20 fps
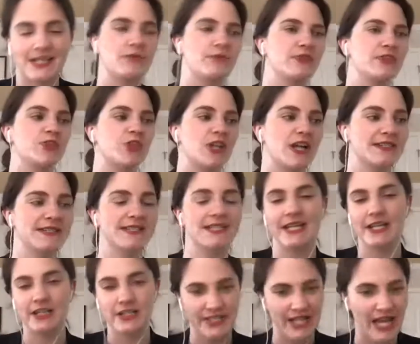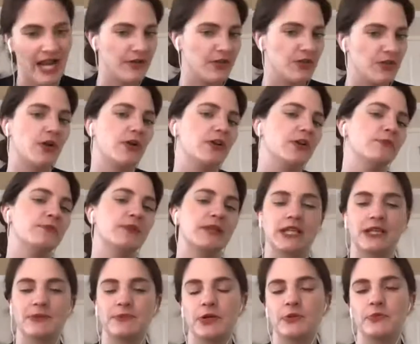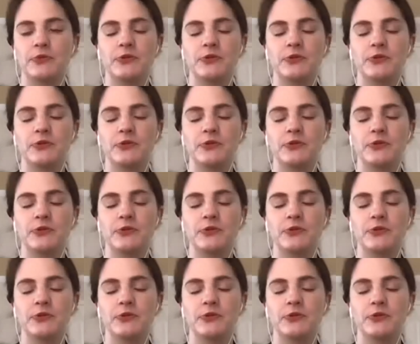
It was just here's how you know you're being emo-